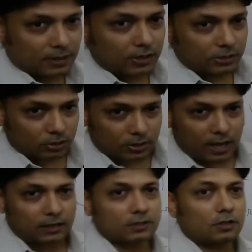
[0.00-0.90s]
So
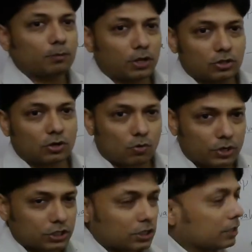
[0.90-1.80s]
that is the major
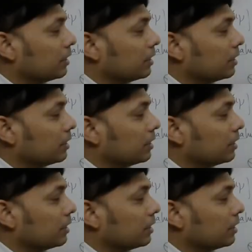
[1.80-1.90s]
question,